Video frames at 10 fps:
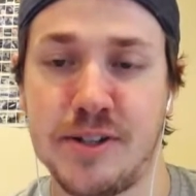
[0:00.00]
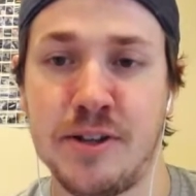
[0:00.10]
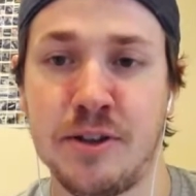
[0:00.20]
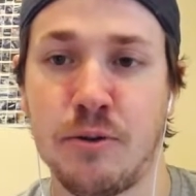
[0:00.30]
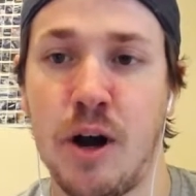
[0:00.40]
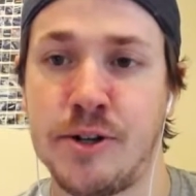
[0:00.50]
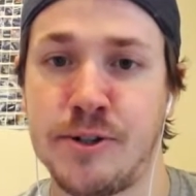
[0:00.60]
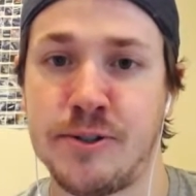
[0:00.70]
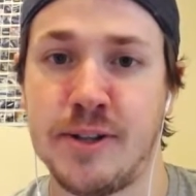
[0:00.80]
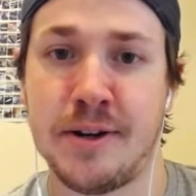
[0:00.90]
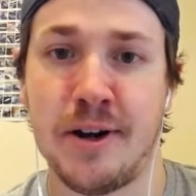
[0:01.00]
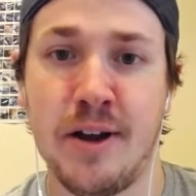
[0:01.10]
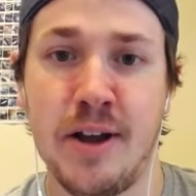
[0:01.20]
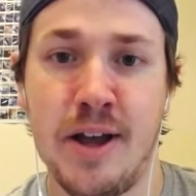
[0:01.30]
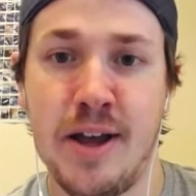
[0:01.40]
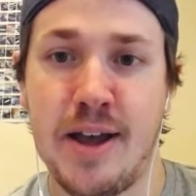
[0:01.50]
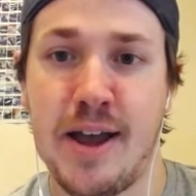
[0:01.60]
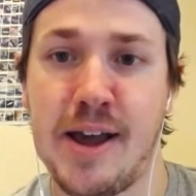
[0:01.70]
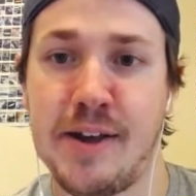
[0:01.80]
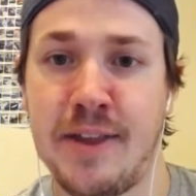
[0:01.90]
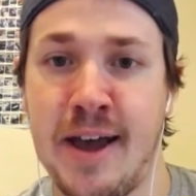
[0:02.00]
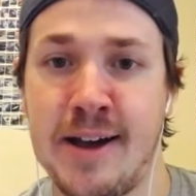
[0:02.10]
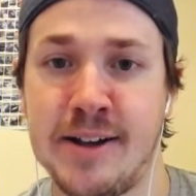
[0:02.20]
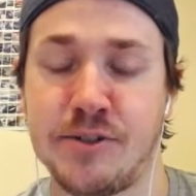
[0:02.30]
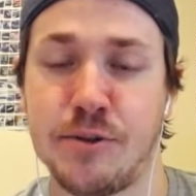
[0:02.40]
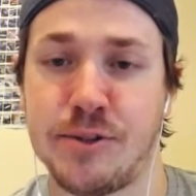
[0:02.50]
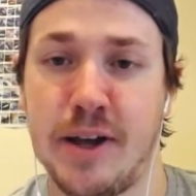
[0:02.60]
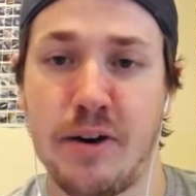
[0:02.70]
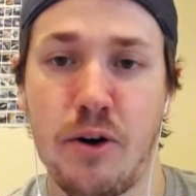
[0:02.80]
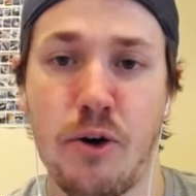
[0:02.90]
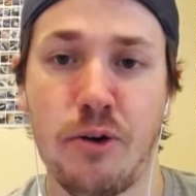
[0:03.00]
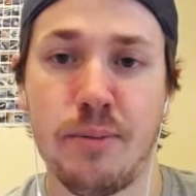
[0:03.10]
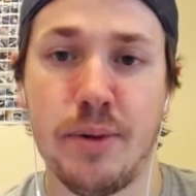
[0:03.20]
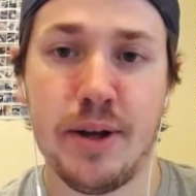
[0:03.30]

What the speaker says: in the Rogers Center and the Astros at home.